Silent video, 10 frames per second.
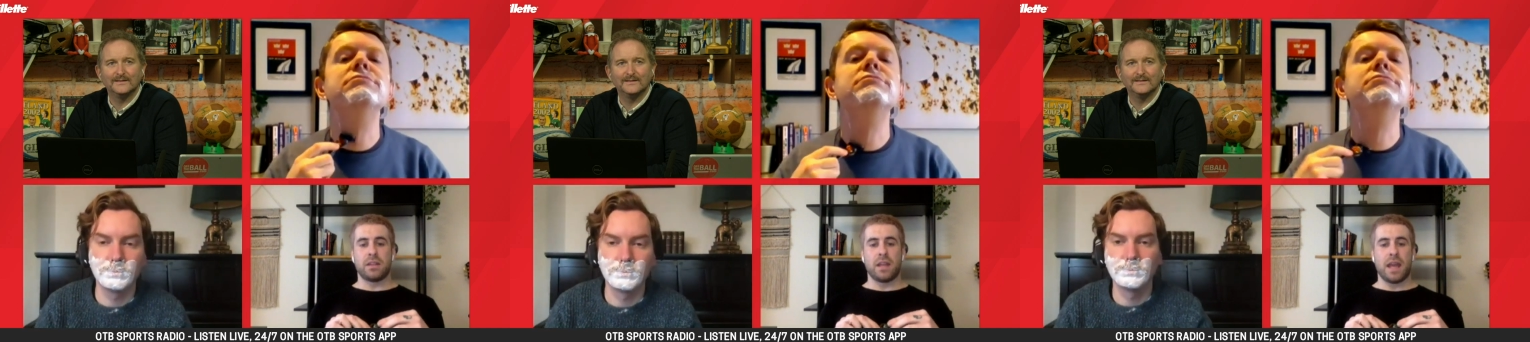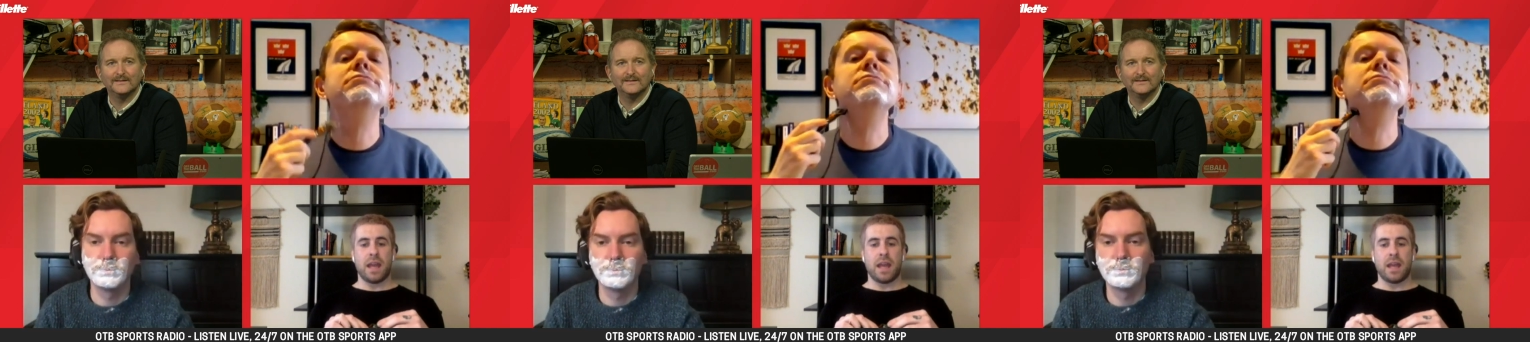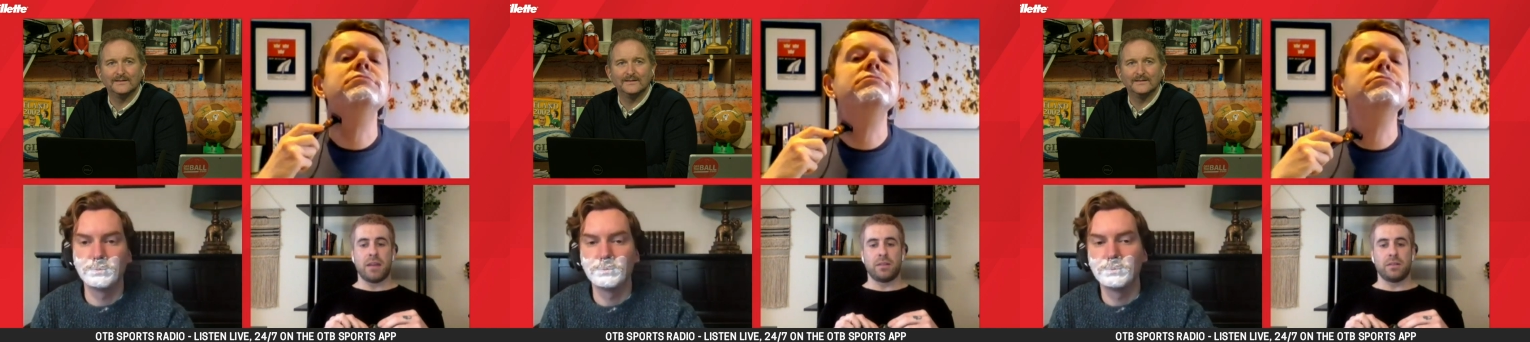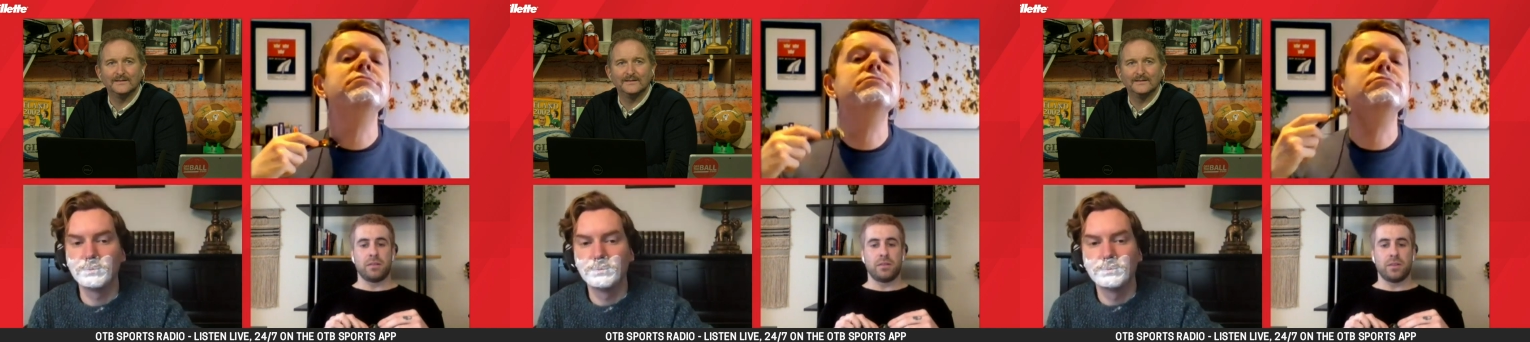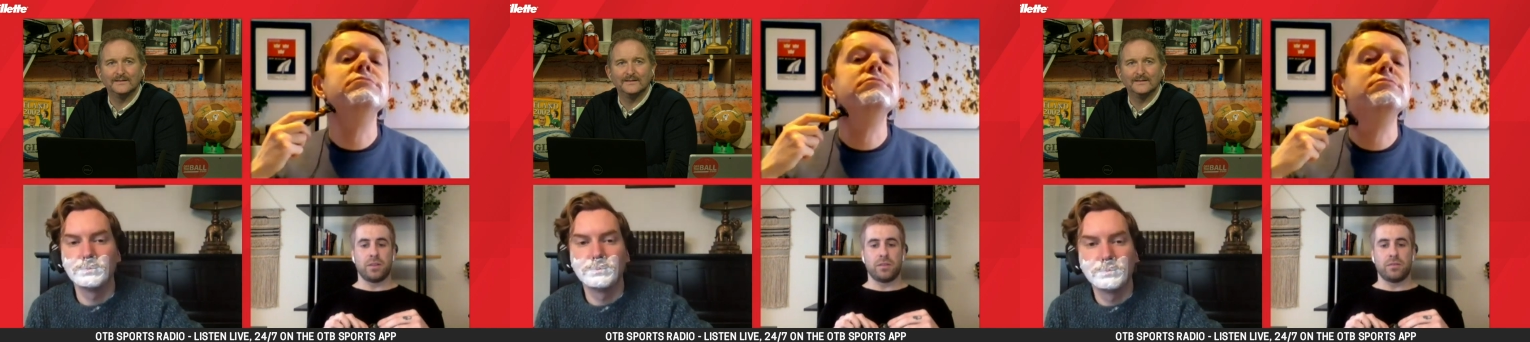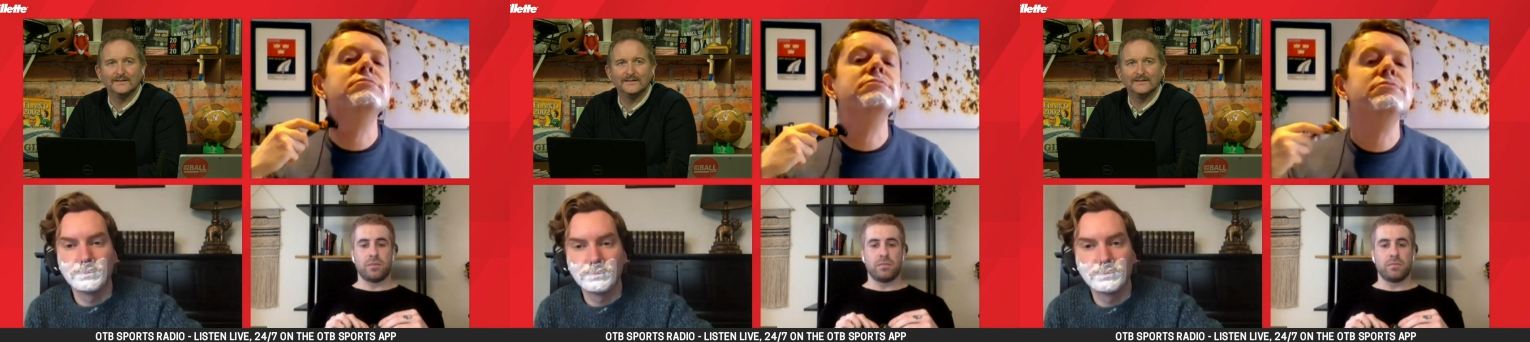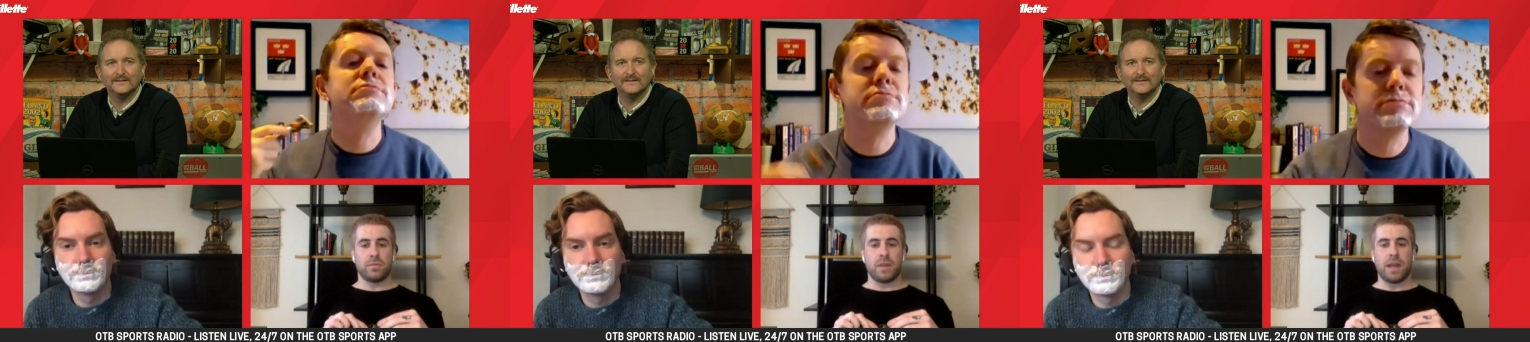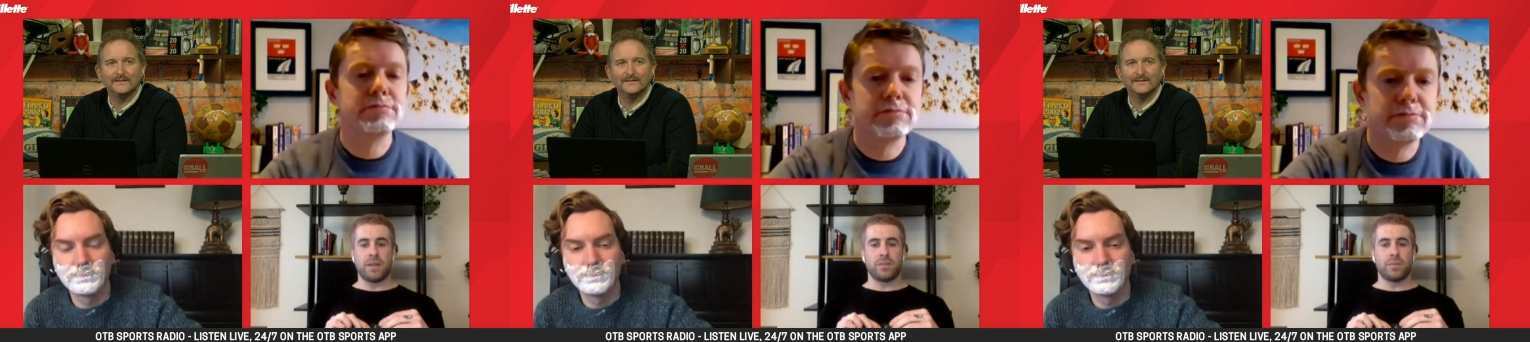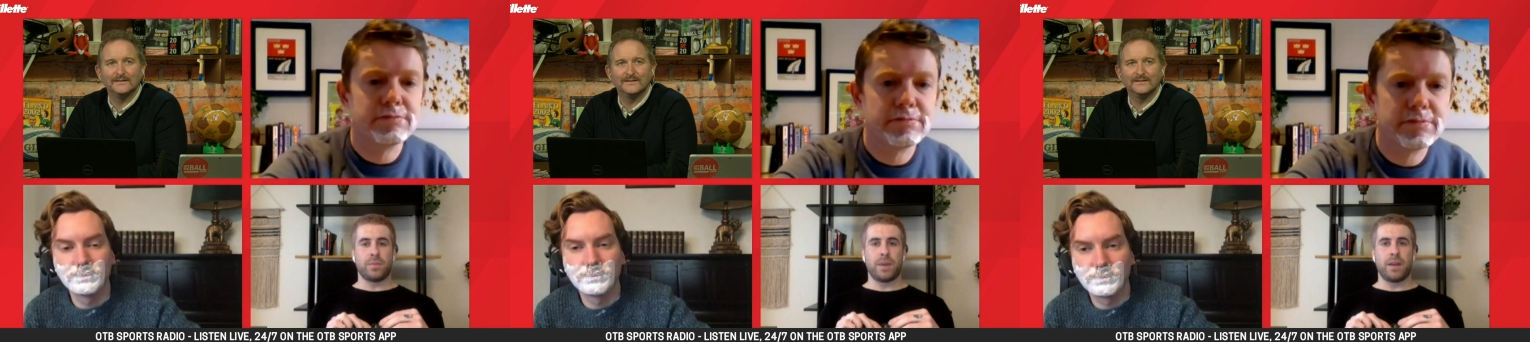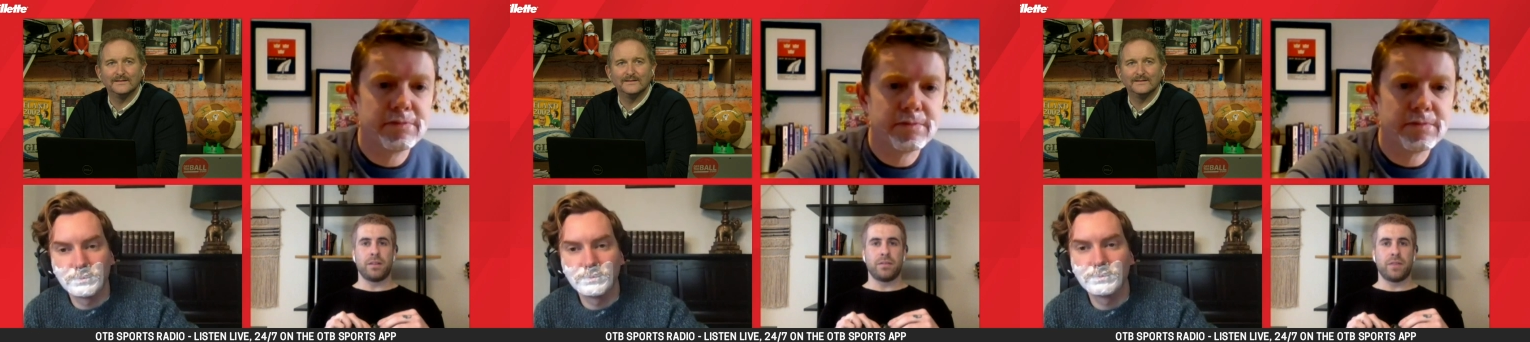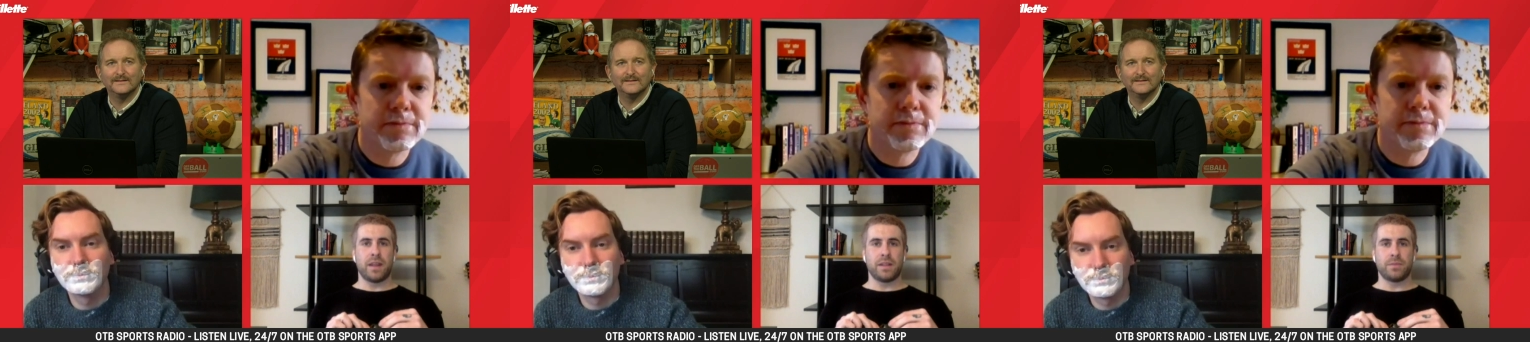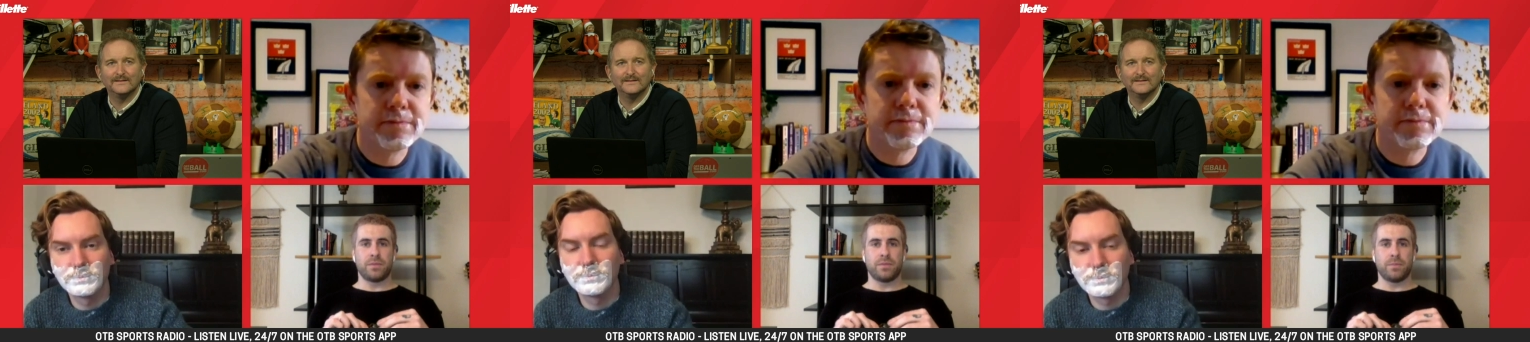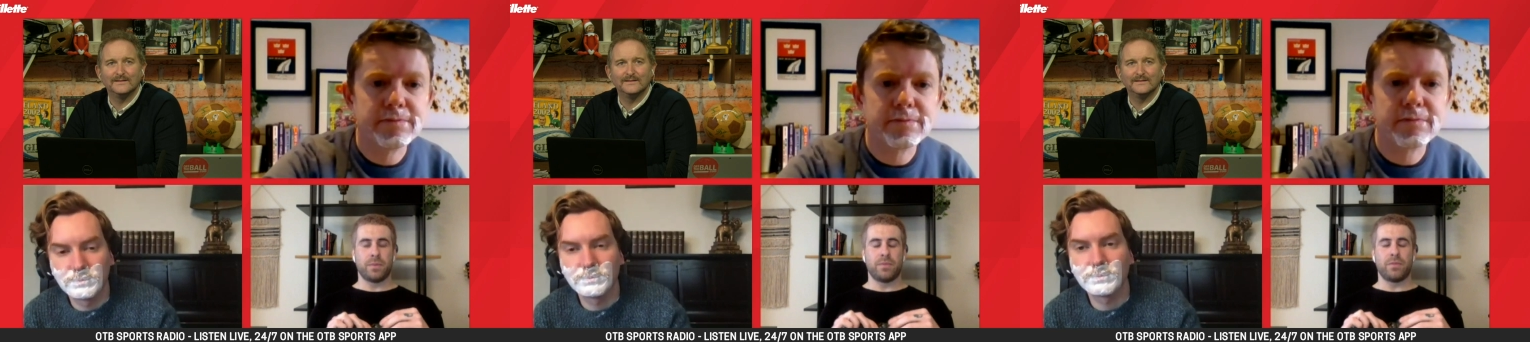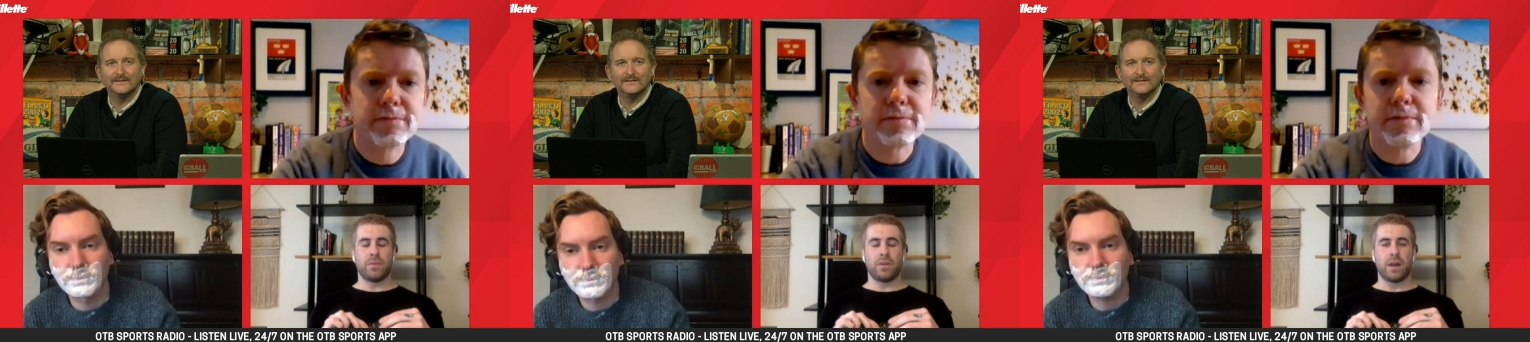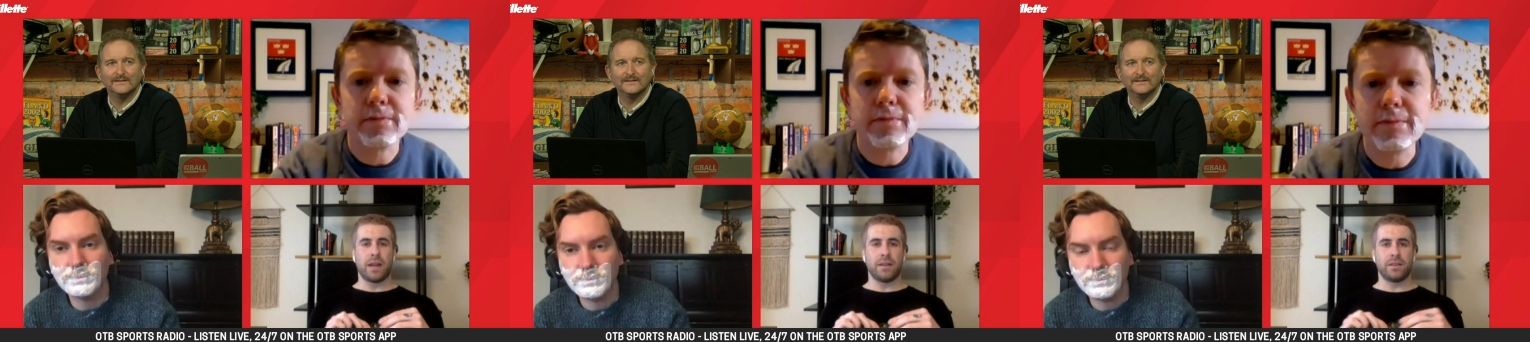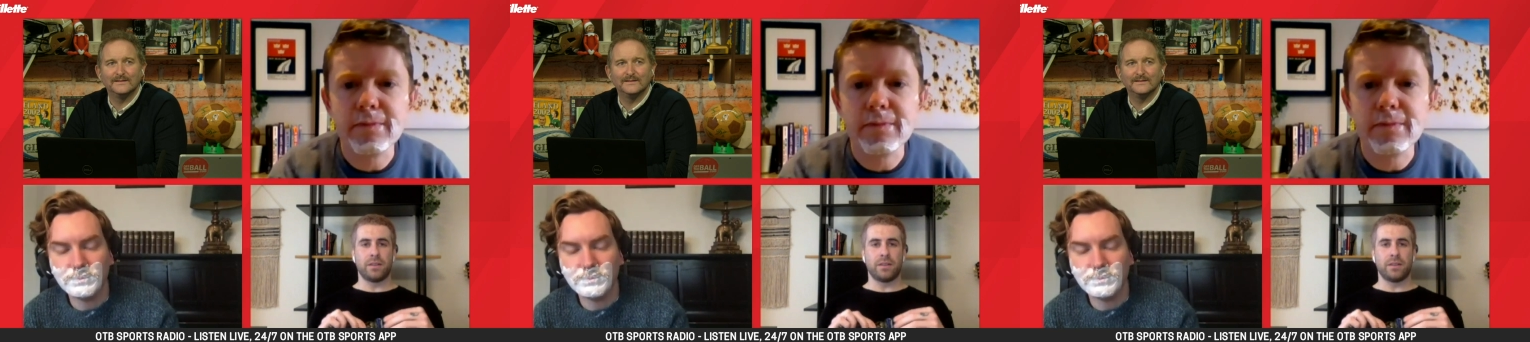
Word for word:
Speaker 1: Uh, Yeah, just preparing your face bef beforehand.